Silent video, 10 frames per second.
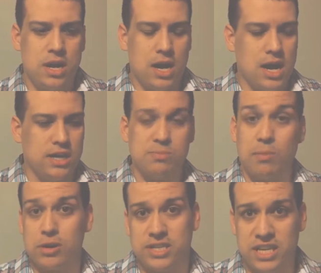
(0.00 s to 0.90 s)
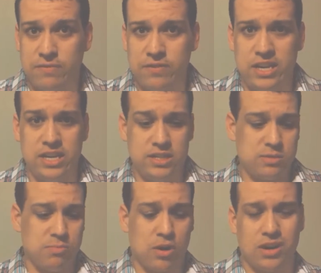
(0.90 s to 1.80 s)
uh, smart TVs,
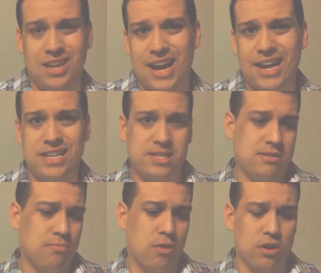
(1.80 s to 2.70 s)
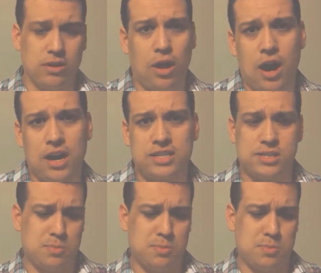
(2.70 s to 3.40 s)
smart lights, smart locks,